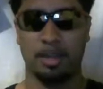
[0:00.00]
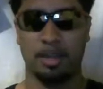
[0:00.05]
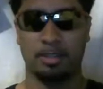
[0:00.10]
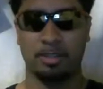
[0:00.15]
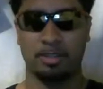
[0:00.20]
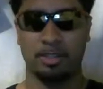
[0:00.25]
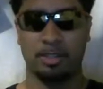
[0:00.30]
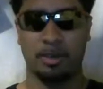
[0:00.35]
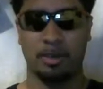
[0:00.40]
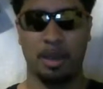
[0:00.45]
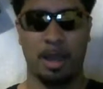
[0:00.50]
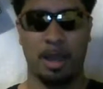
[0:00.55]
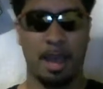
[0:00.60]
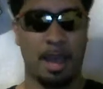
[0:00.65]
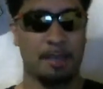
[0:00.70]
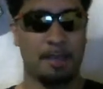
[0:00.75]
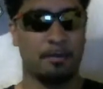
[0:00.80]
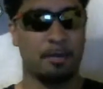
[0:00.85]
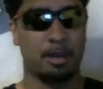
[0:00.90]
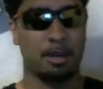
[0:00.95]
Make sure you
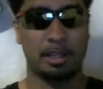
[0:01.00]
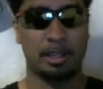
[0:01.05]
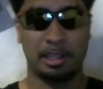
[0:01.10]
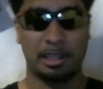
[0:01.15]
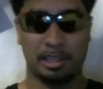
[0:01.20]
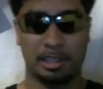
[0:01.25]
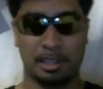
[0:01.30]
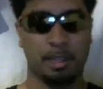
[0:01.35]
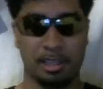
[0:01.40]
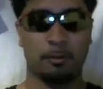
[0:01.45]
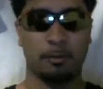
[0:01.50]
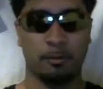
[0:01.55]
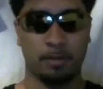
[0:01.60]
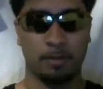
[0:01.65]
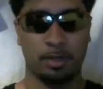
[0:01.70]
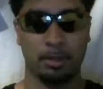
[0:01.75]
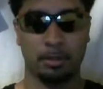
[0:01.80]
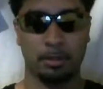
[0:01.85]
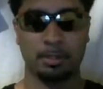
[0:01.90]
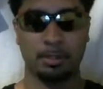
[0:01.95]
have a clear
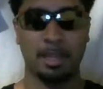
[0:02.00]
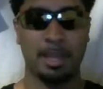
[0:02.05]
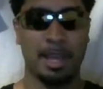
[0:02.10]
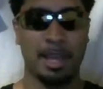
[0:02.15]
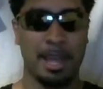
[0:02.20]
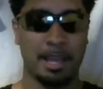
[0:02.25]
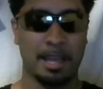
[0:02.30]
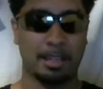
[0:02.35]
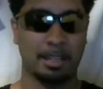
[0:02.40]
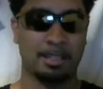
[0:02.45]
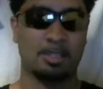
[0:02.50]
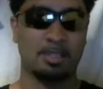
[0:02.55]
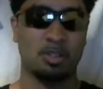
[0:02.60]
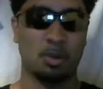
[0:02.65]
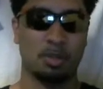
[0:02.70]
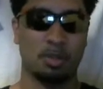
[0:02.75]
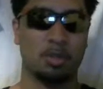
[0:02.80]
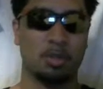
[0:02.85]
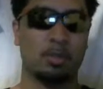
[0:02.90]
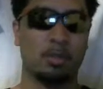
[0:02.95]
field and he's the
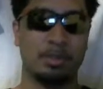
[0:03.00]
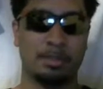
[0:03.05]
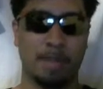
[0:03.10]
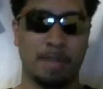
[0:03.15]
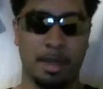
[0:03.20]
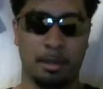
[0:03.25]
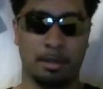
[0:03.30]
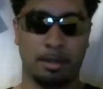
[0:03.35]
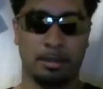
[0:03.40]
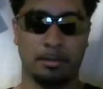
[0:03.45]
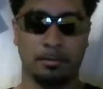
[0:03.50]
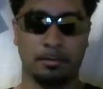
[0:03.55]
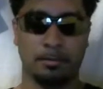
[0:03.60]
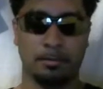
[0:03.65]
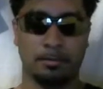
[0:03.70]
only one standing.